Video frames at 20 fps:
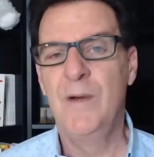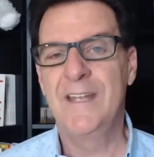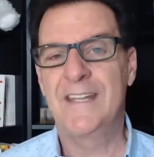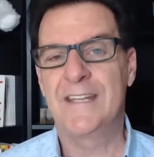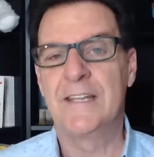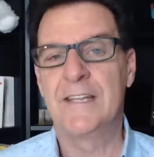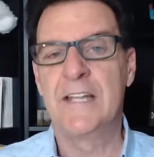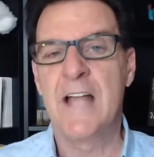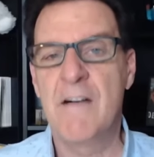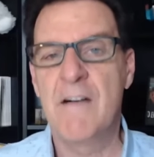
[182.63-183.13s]
with
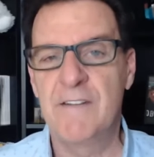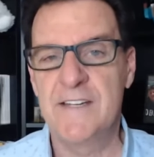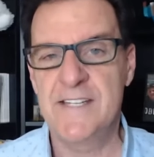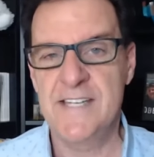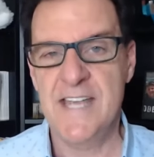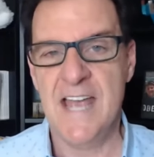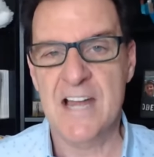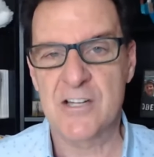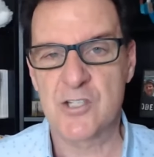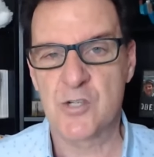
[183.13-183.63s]
love
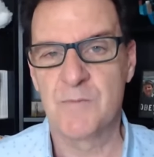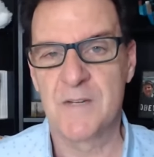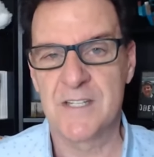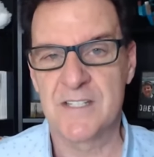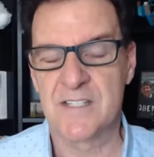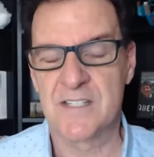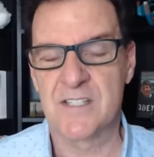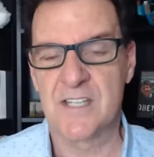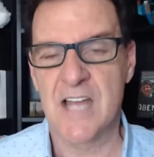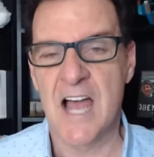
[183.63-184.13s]

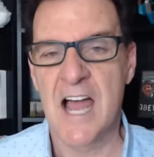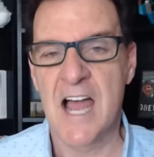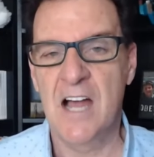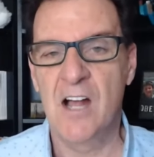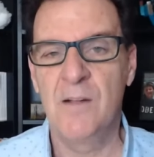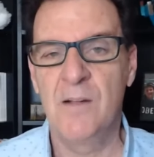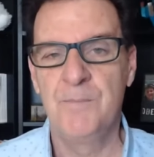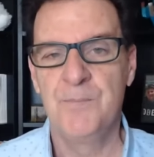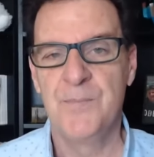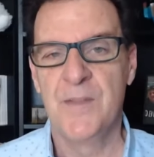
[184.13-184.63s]
attachment
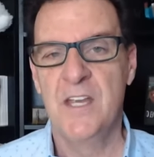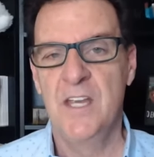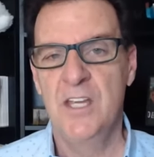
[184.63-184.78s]
style,